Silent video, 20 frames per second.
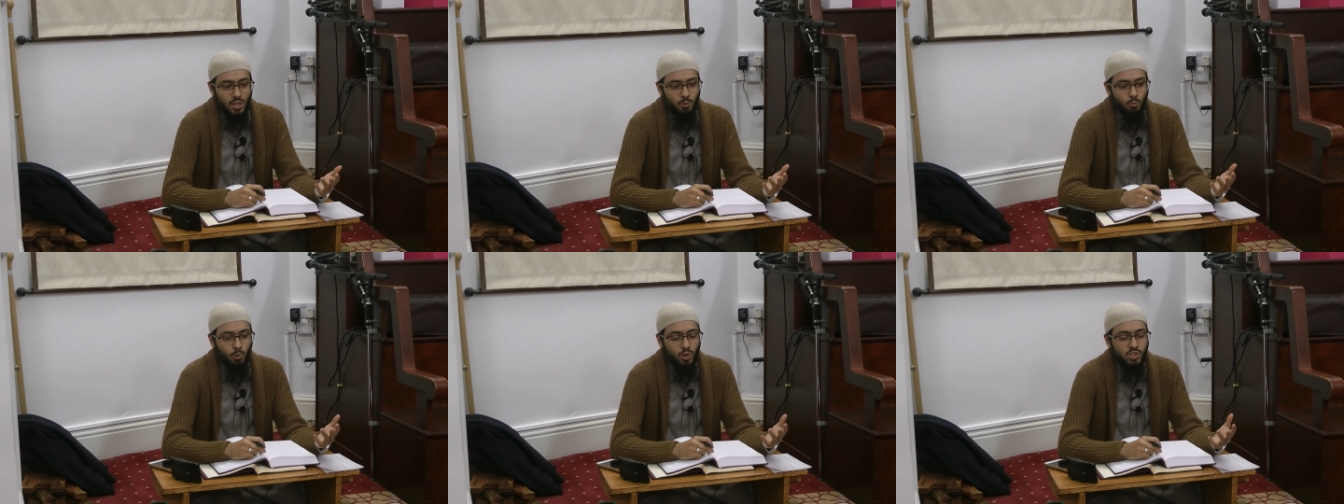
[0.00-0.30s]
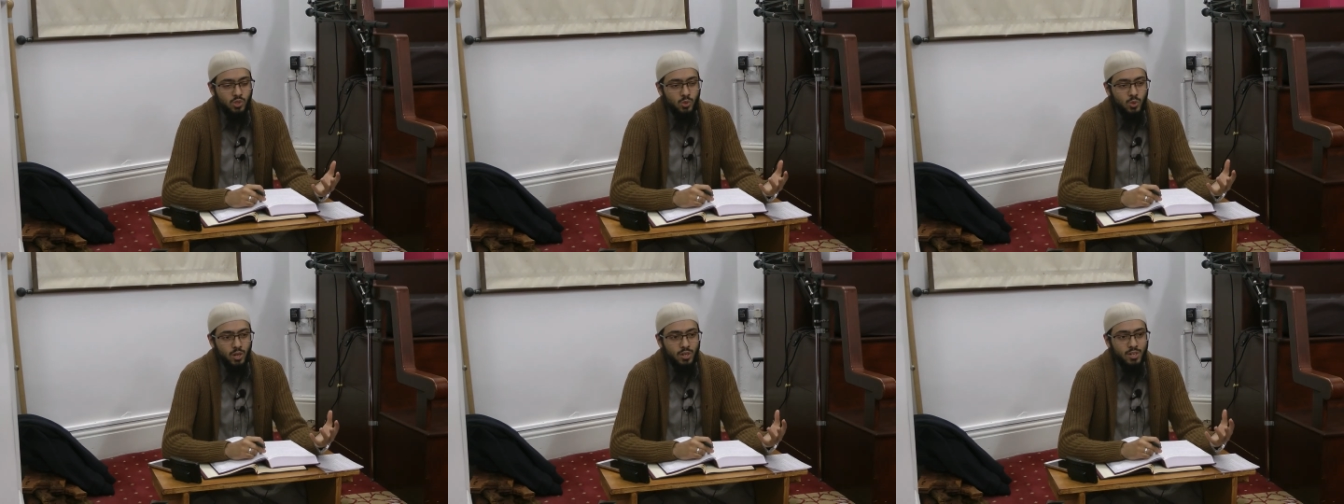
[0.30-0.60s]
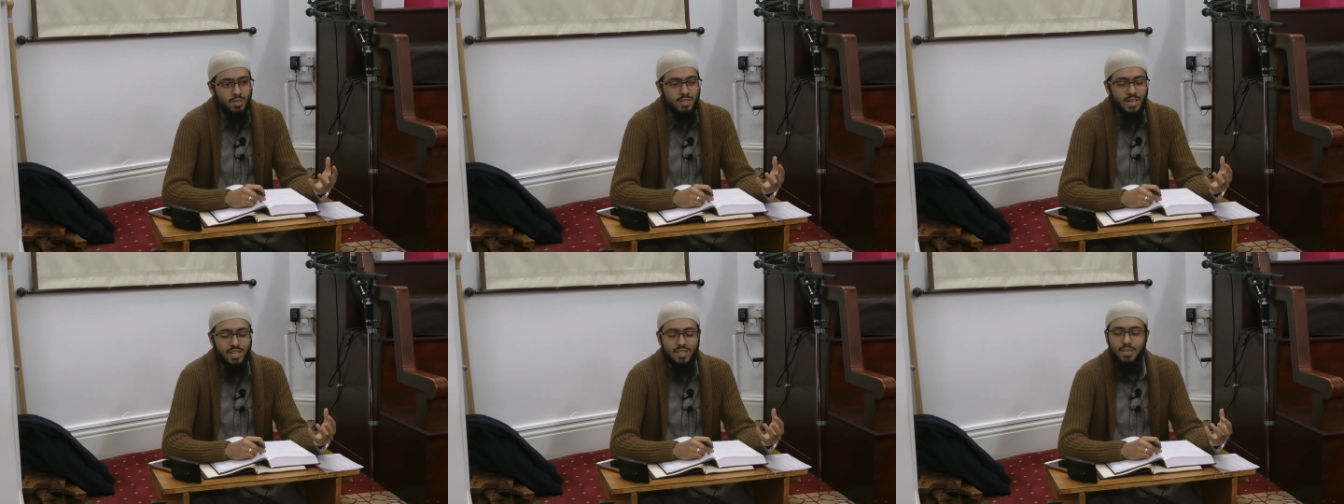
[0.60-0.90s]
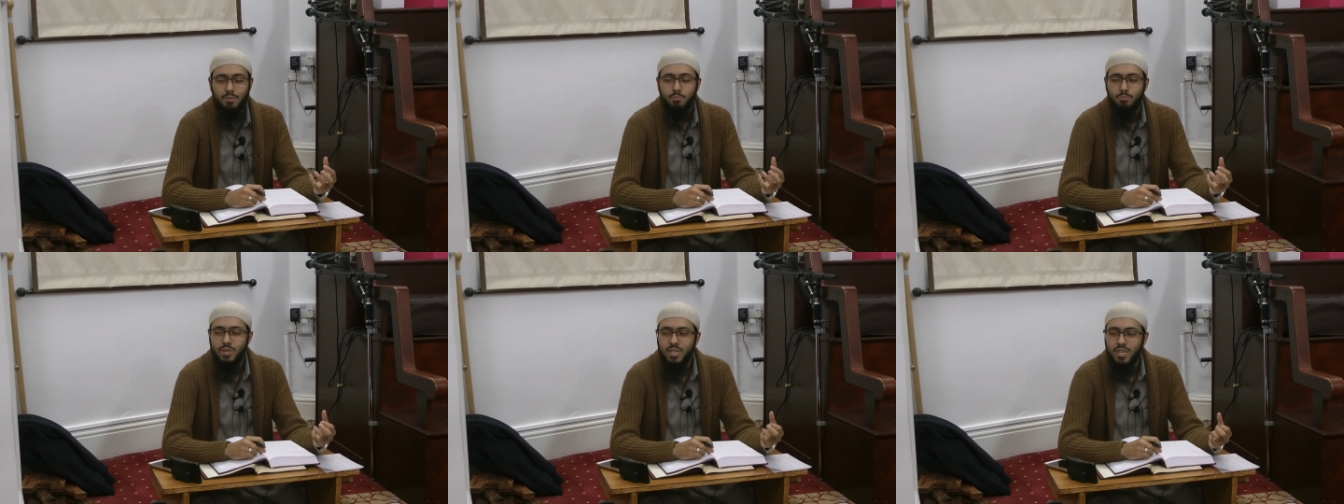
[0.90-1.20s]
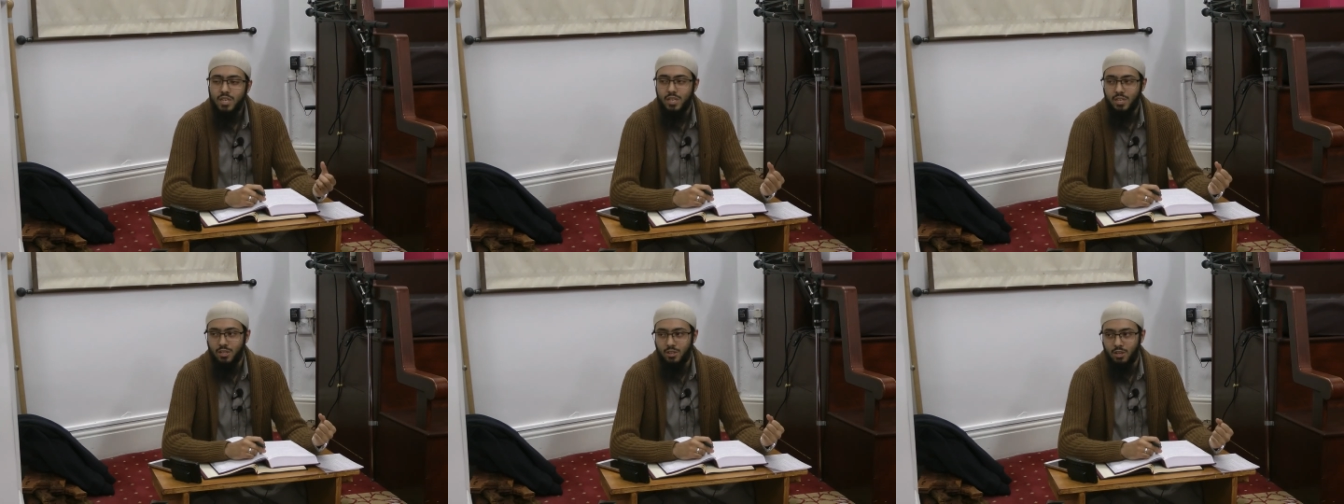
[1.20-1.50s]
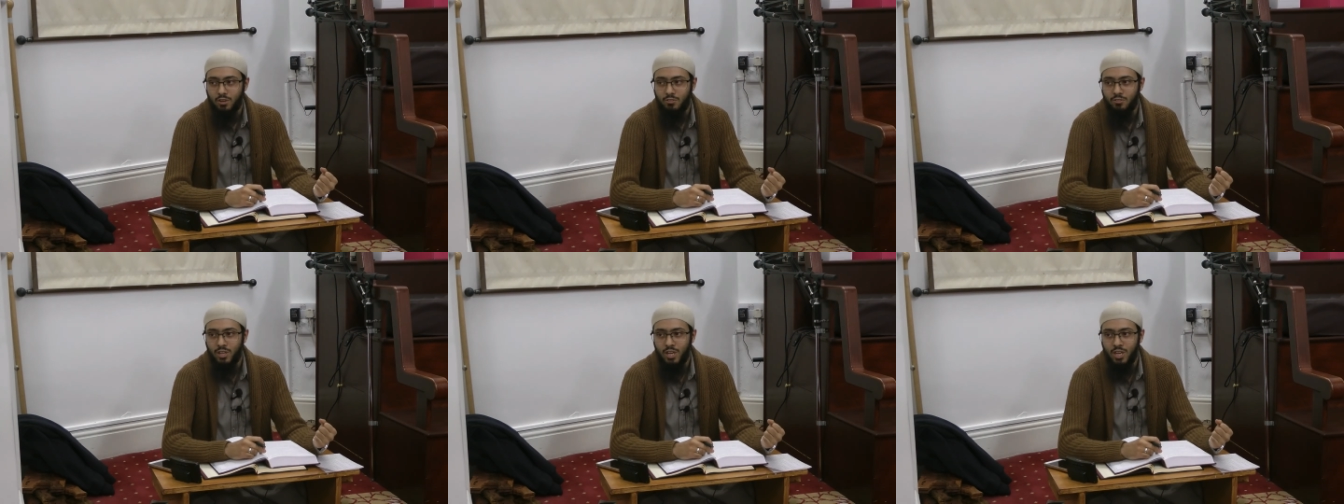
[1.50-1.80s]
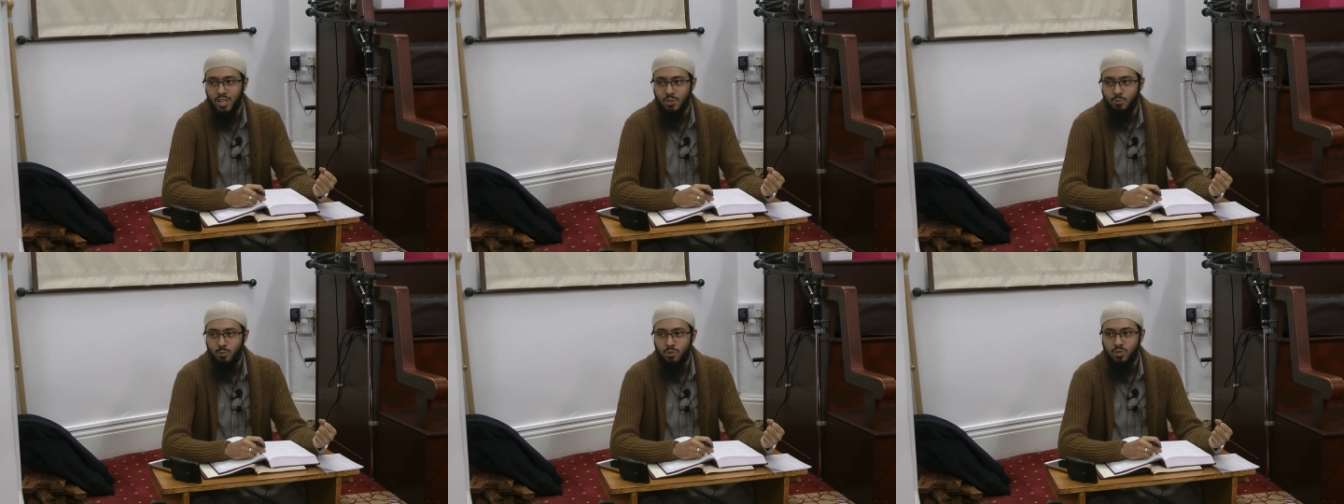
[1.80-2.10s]
once you understand the meaning of
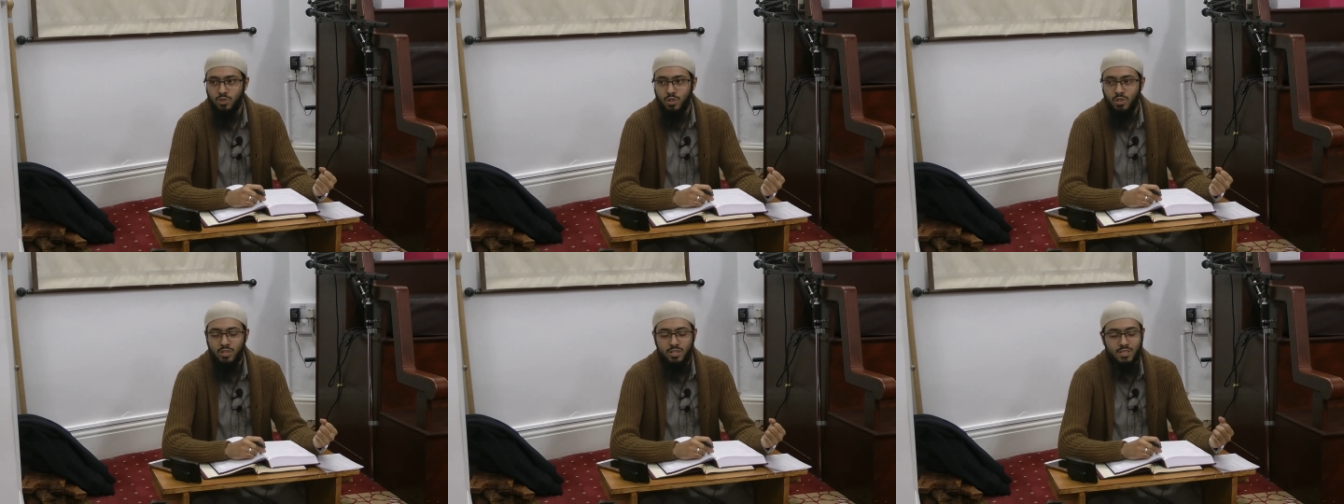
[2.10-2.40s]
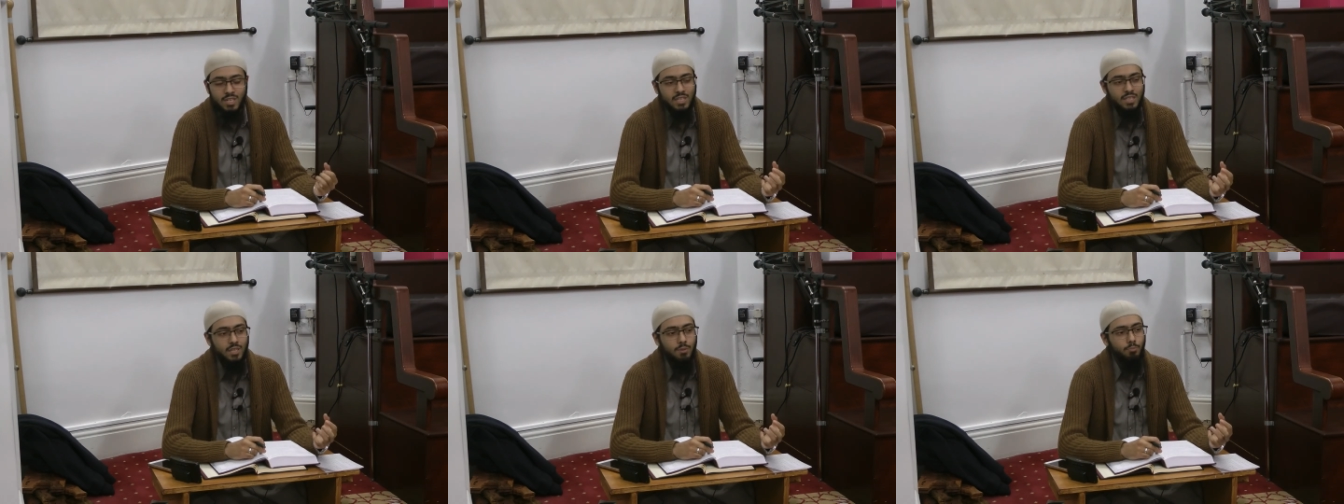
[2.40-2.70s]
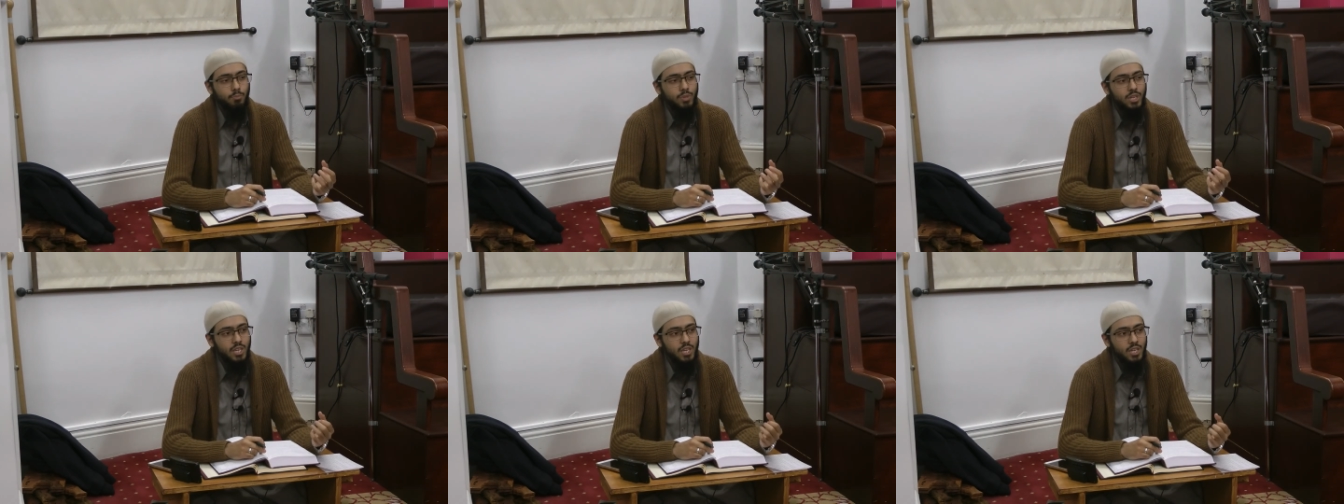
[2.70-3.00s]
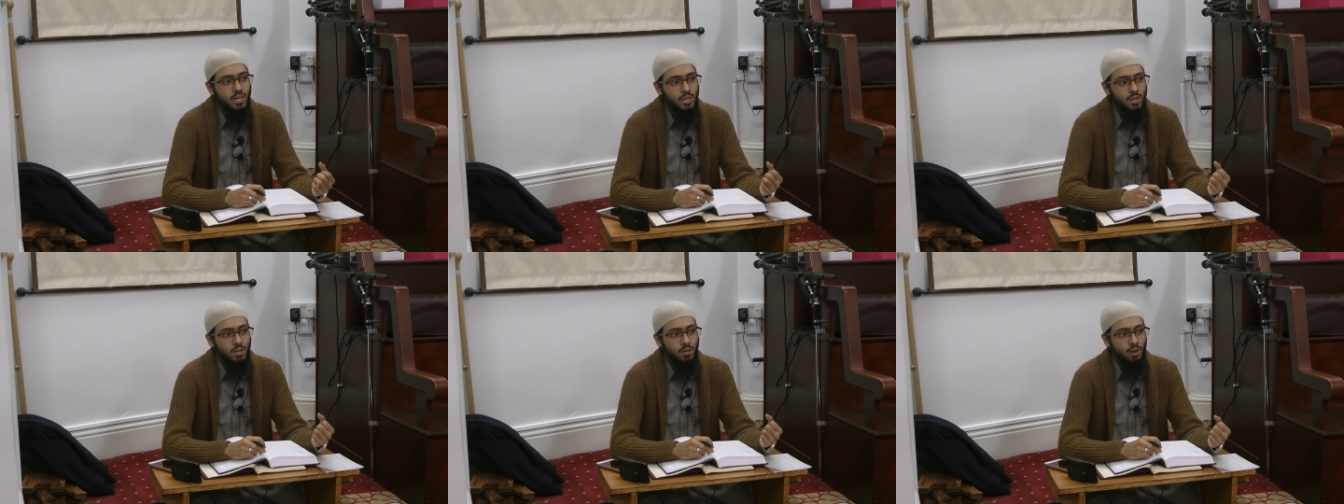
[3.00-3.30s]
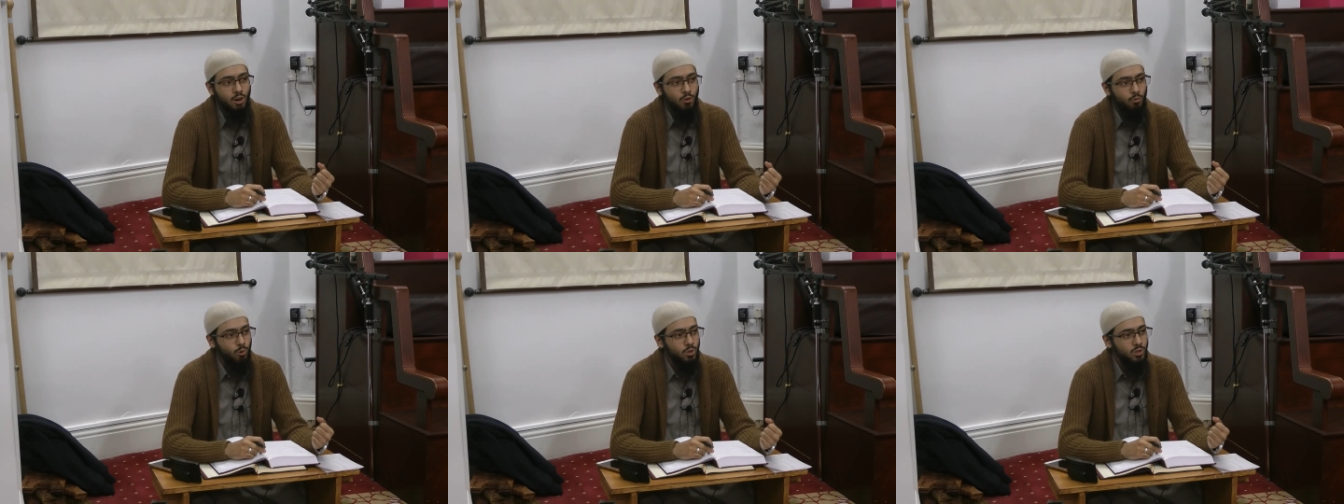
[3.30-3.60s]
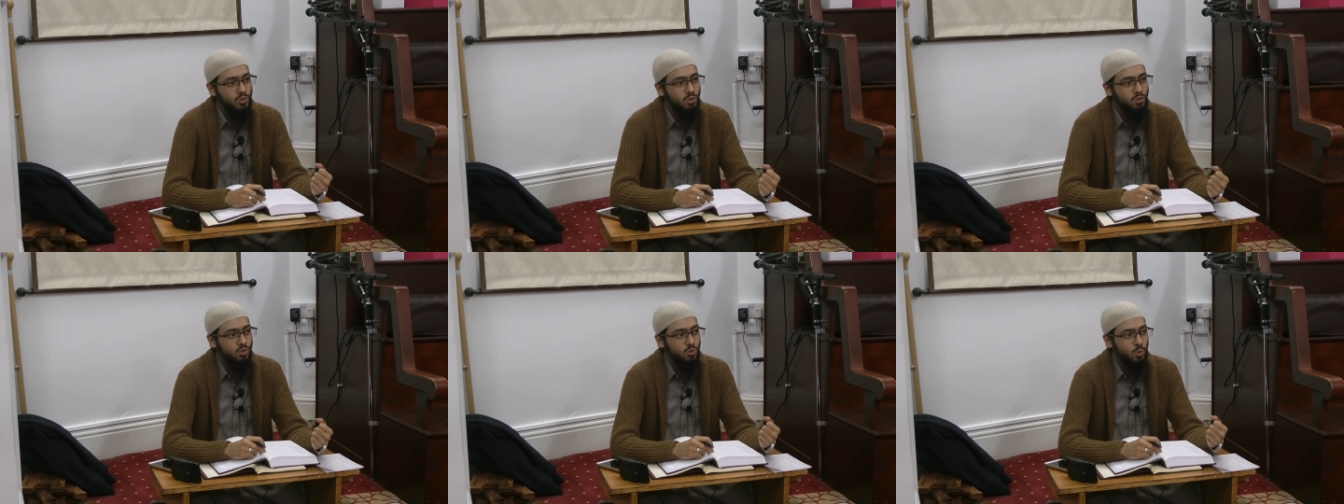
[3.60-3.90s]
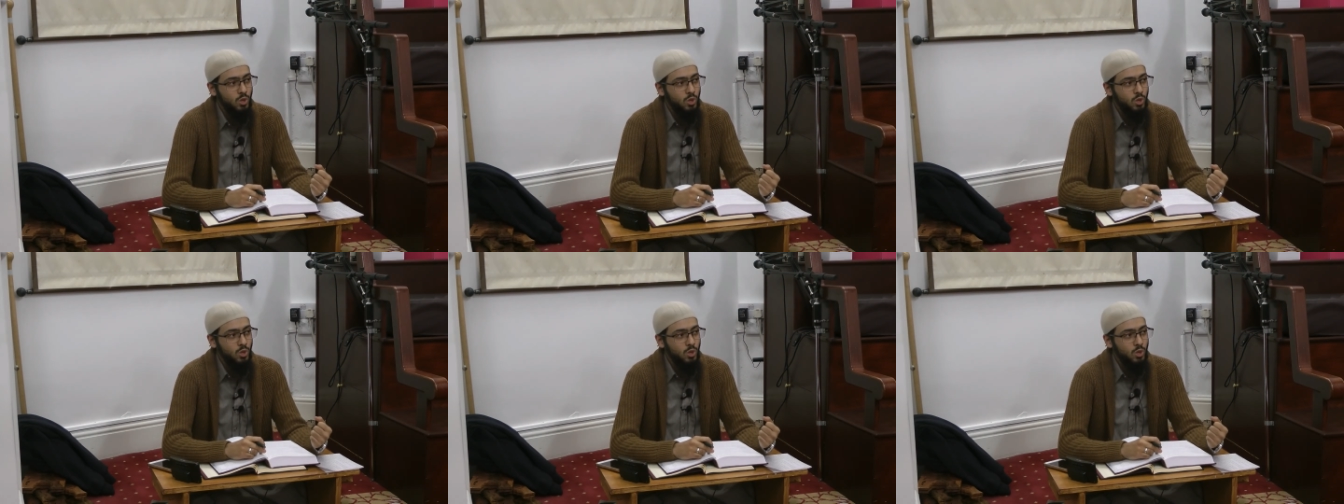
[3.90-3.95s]
that, once you understand the meaning of what those